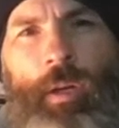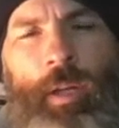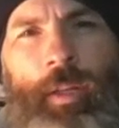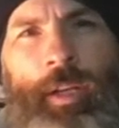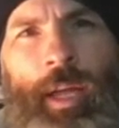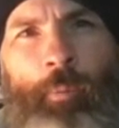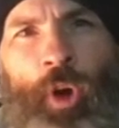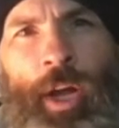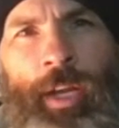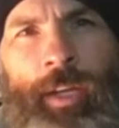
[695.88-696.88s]
And then came
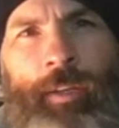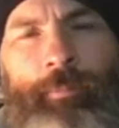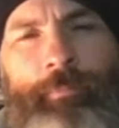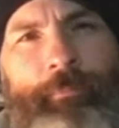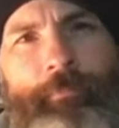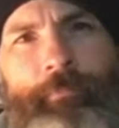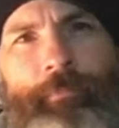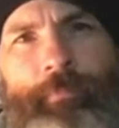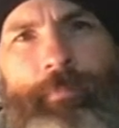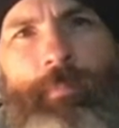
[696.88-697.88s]
writing.
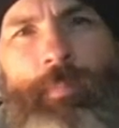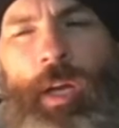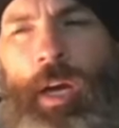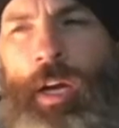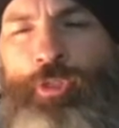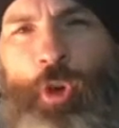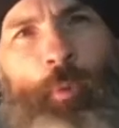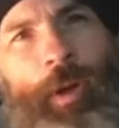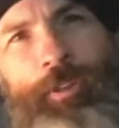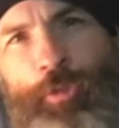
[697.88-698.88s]
I started
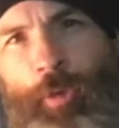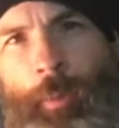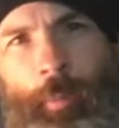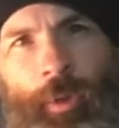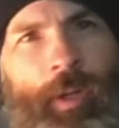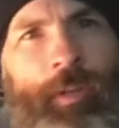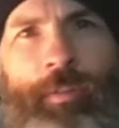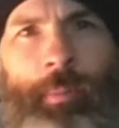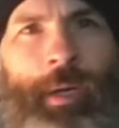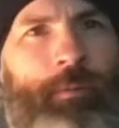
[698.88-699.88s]
writing
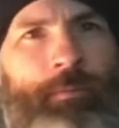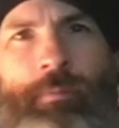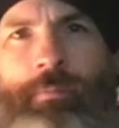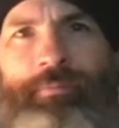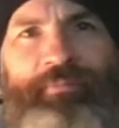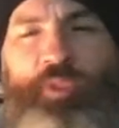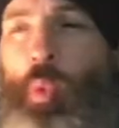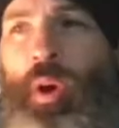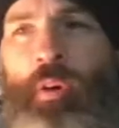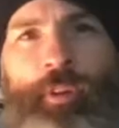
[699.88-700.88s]
screenplays about
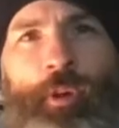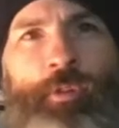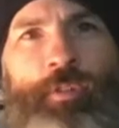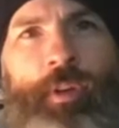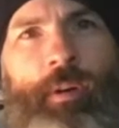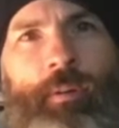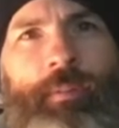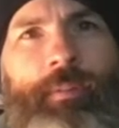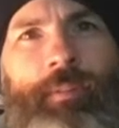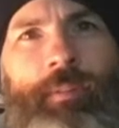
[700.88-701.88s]
12 years ago.
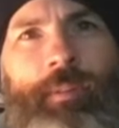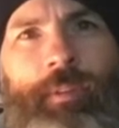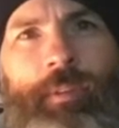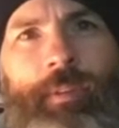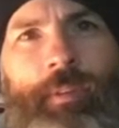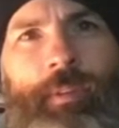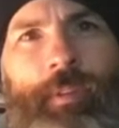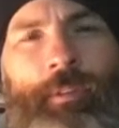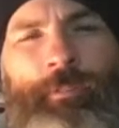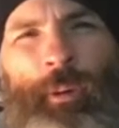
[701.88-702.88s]

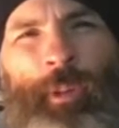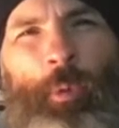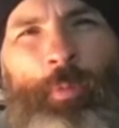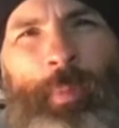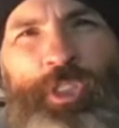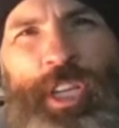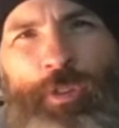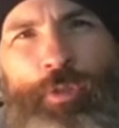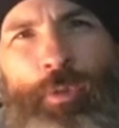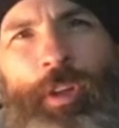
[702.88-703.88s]
I felt it was much
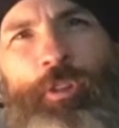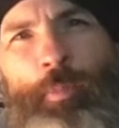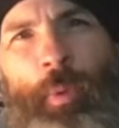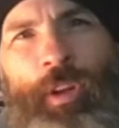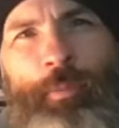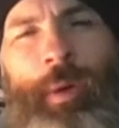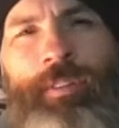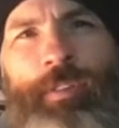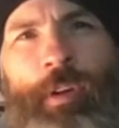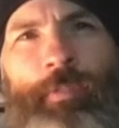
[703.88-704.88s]
easier to express
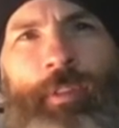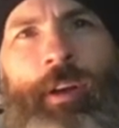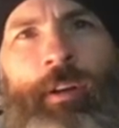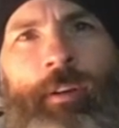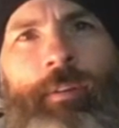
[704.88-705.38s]
myself there